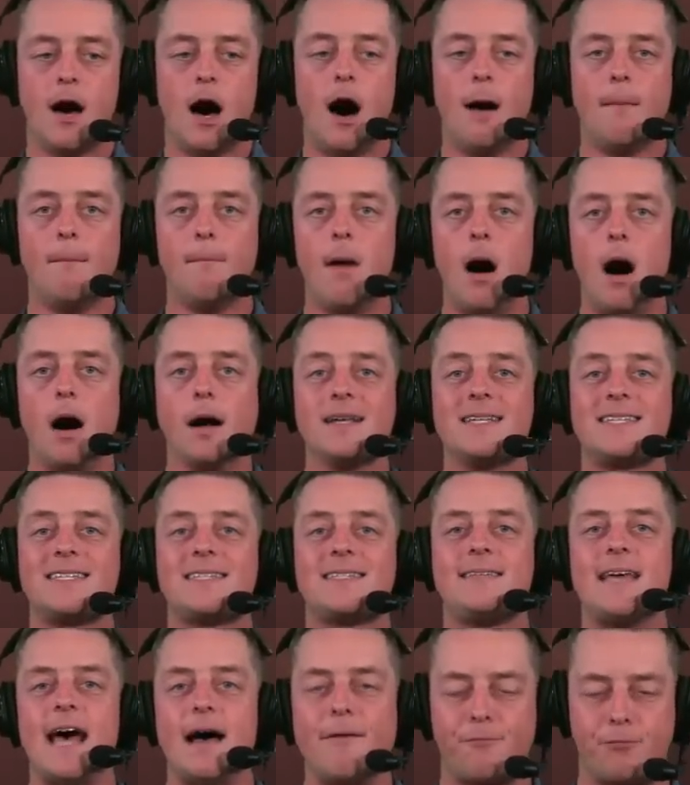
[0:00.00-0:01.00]
among
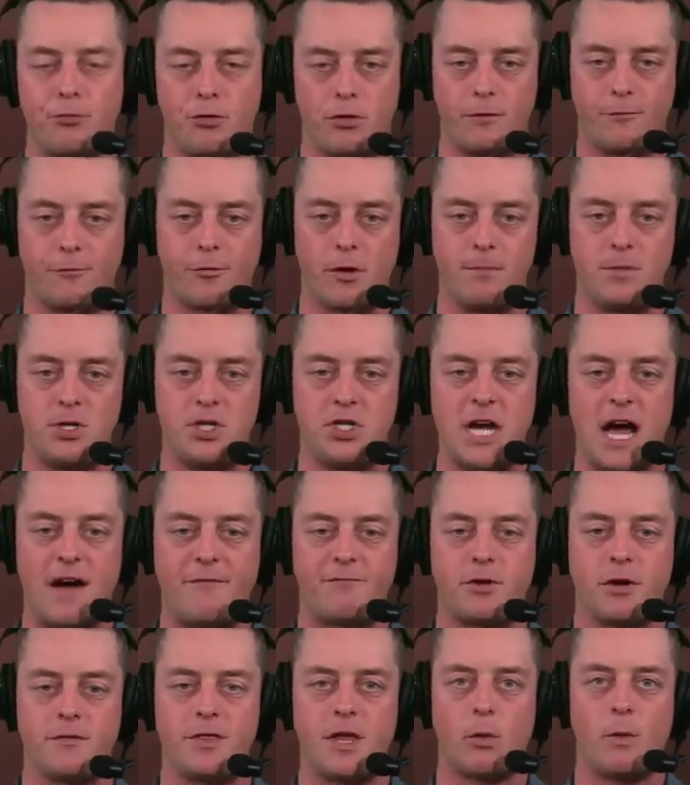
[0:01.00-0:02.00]
several from
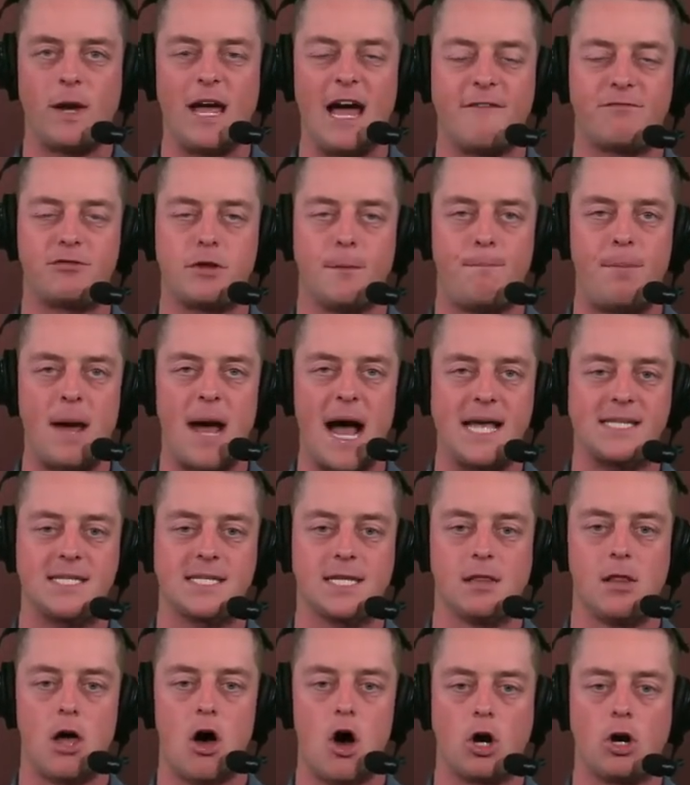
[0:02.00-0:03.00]
Schefter that we have to pass
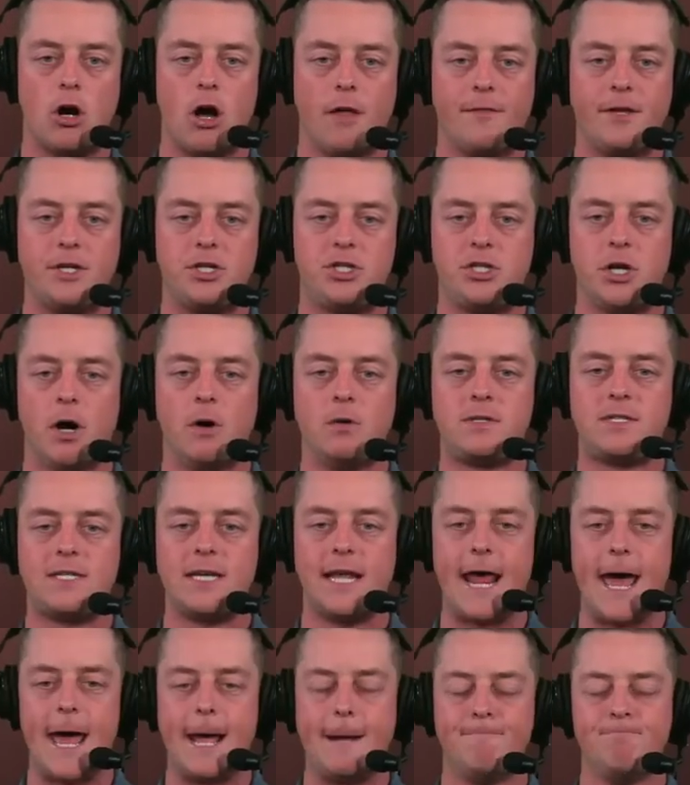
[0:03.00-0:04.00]
along on the show
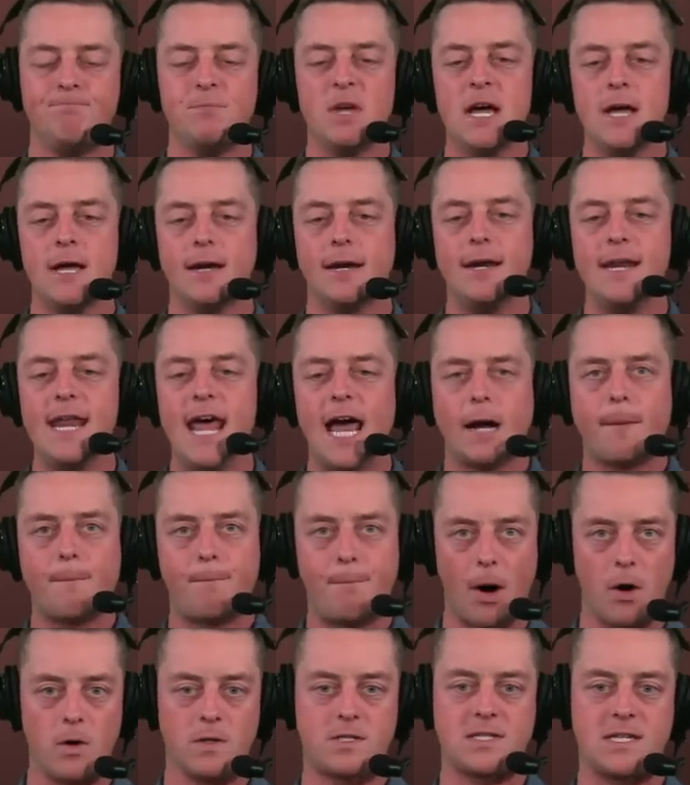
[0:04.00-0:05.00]
today. Nick
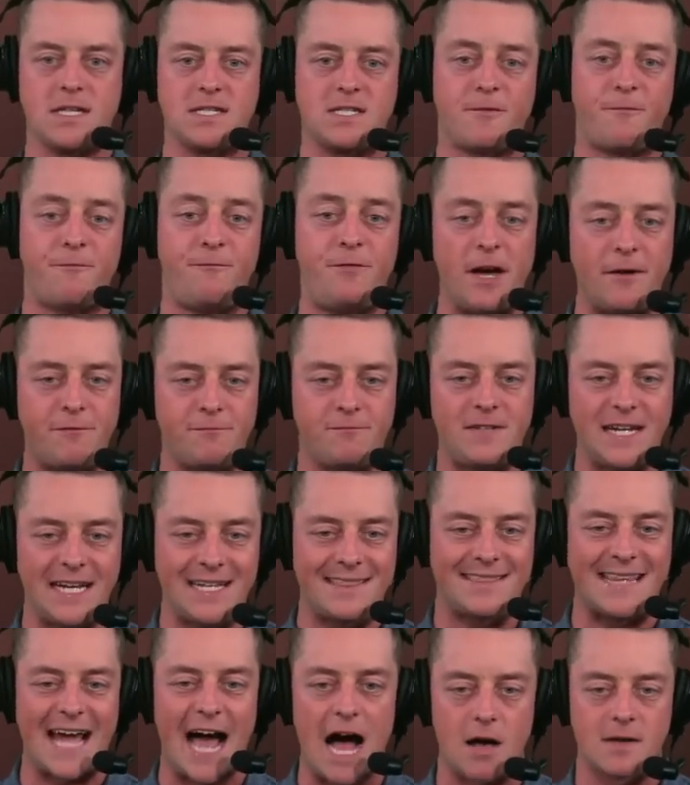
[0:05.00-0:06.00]
Bosa's
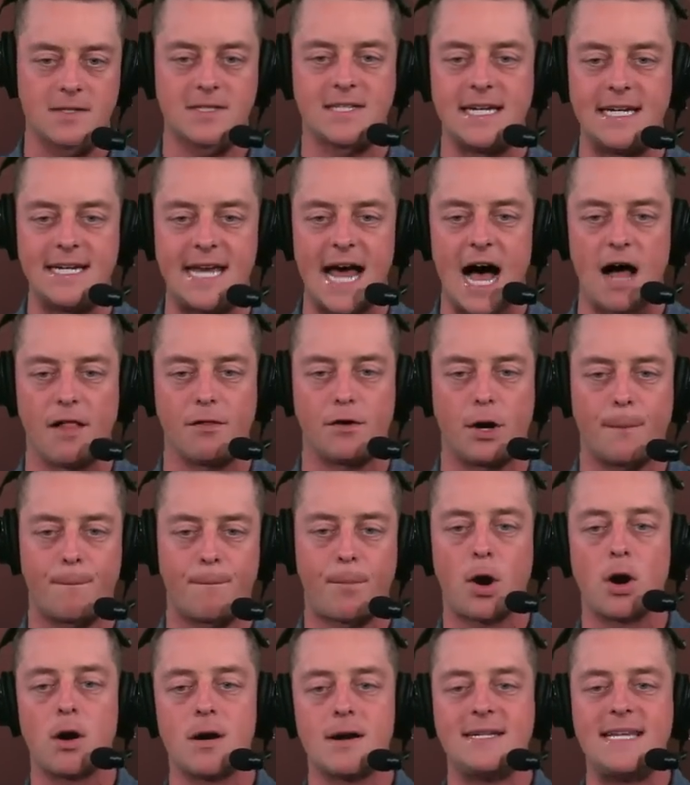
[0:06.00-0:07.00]
$50,000
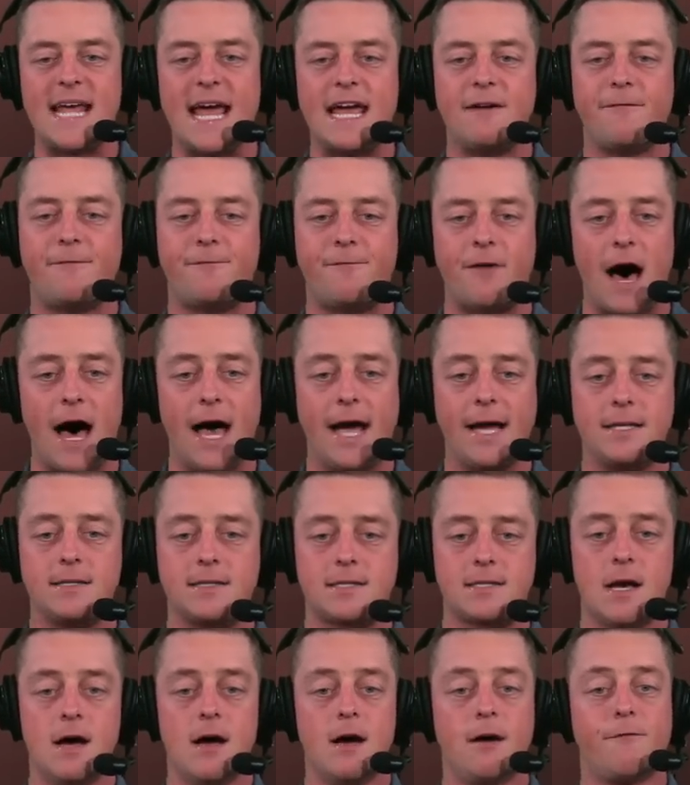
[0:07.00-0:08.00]
per day
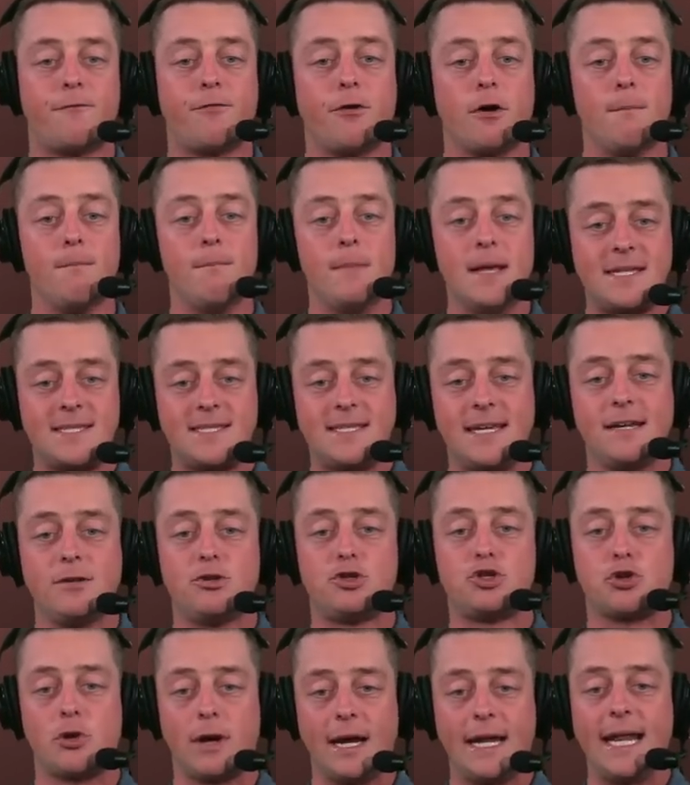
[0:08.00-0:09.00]
fines for missing
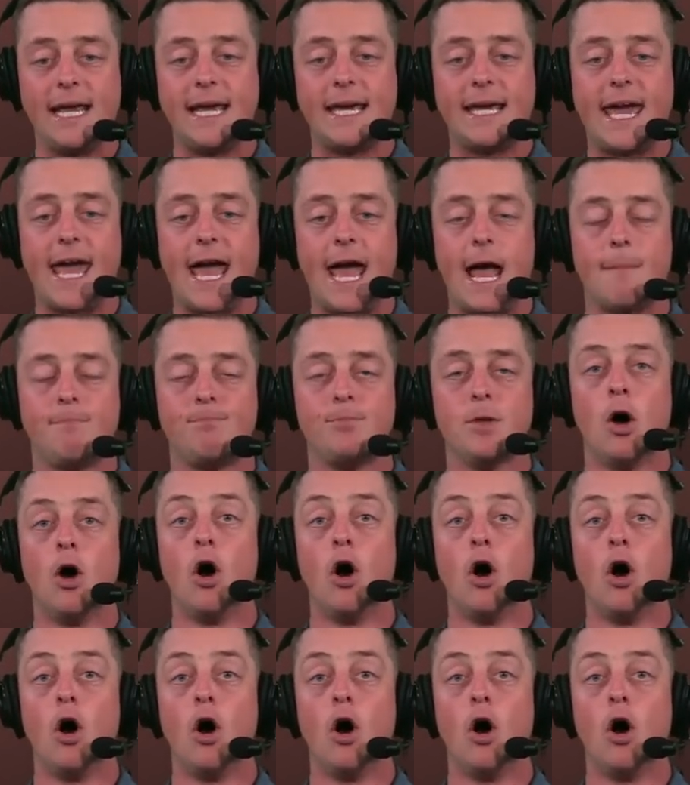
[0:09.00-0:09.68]
training camp